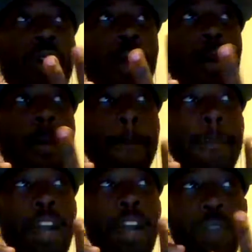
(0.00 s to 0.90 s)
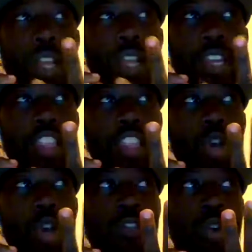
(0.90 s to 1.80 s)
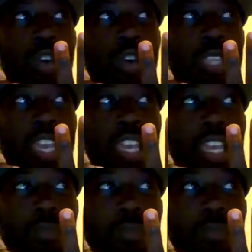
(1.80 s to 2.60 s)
But if we look at those 4 teams,